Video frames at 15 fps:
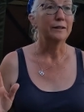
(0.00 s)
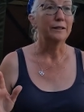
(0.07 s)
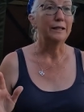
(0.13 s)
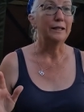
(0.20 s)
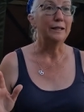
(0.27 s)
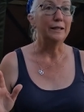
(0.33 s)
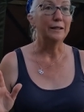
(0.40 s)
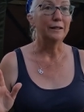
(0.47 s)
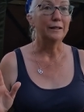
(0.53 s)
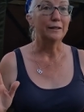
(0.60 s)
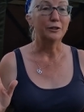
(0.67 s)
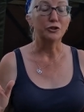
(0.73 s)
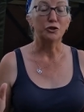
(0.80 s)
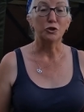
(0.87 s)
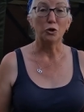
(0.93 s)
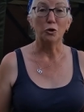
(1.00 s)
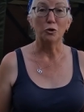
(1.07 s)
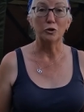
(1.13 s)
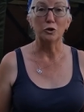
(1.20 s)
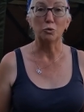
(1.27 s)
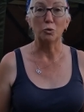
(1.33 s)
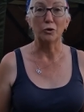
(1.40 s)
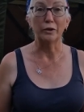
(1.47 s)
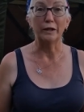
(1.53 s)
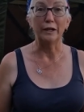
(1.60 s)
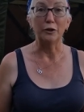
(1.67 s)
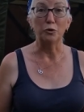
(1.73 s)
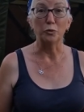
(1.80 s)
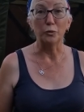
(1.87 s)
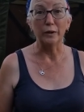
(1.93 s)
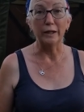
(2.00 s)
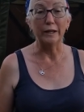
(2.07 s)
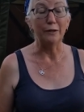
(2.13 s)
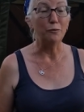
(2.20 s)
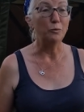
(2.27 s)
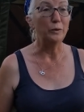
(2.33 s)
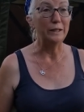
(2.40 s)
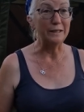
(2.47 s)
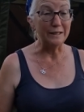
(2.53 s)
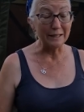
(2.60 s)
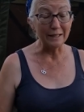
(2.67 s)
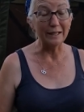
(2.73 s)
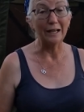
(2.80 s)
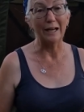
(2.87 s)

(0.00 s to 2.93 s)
The, uh, the solar's working great. We did